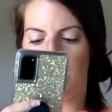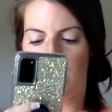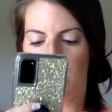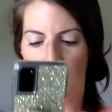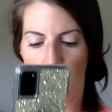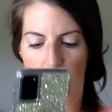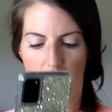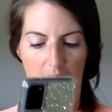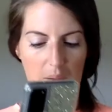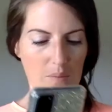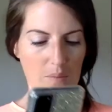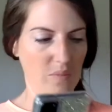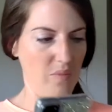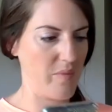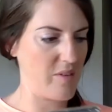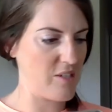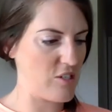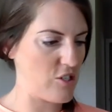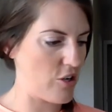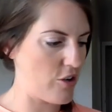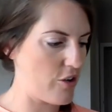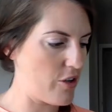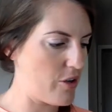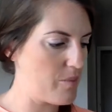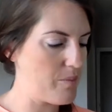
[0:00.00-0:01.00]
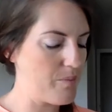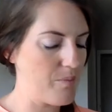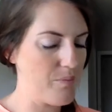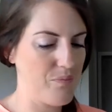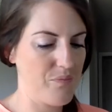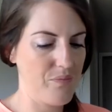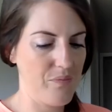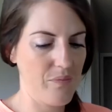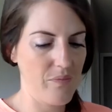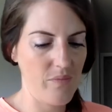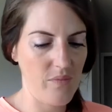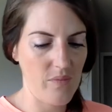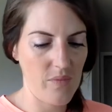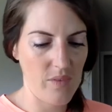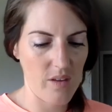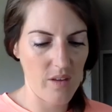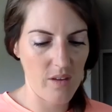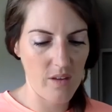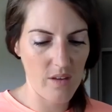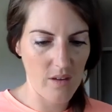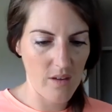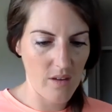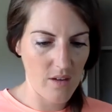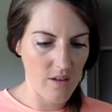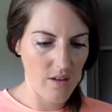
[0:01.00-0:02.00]
Okay, let me show you.
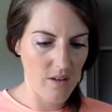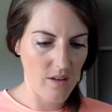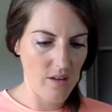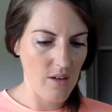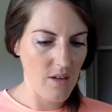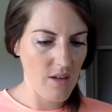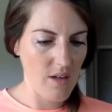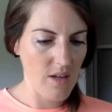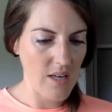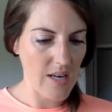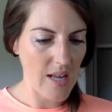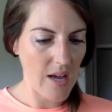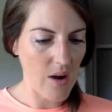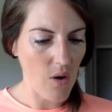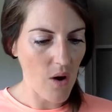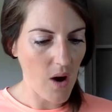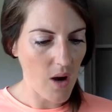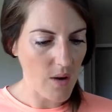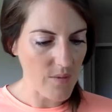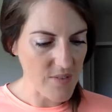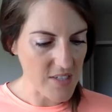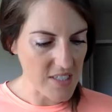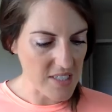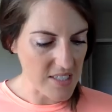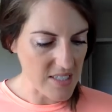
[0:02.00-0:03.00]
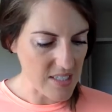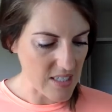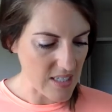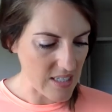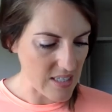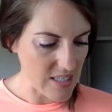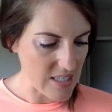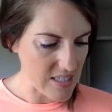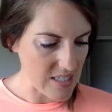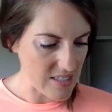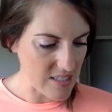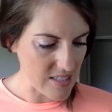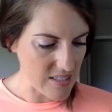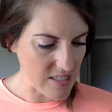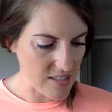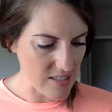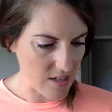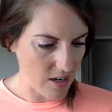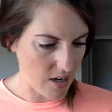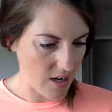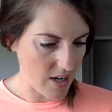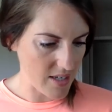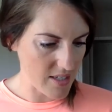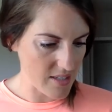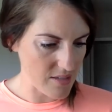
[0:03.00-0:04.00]
Now, obviously this is
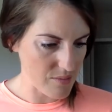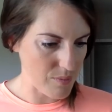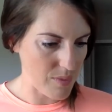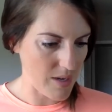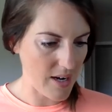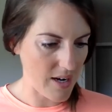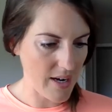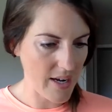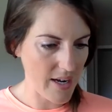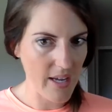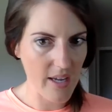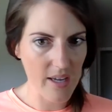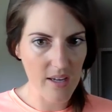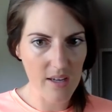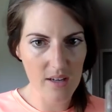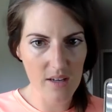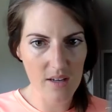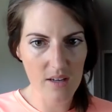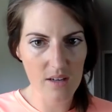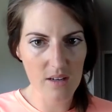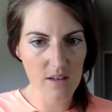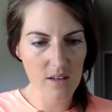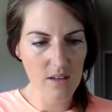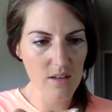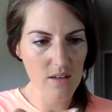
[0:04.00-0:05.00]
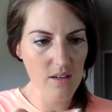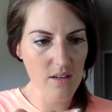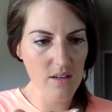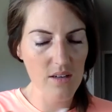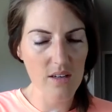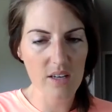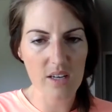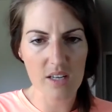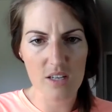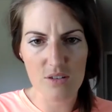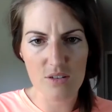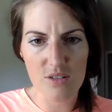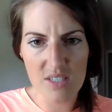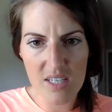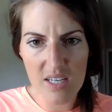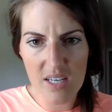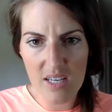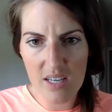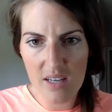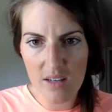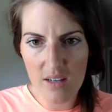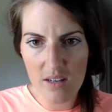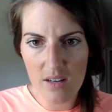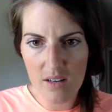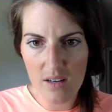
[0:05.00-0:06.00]
not can you
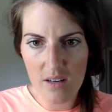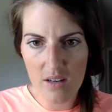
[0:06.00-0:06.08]
see?